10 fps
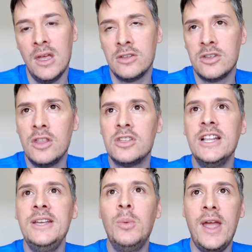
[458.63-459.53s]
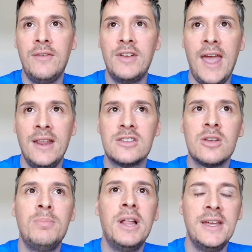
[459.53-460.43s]
So there's leeway of getting
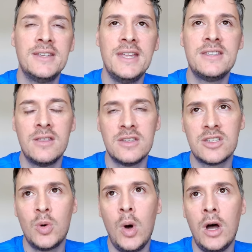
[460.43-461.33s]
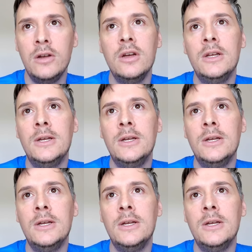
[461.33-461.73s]
some players into the squad.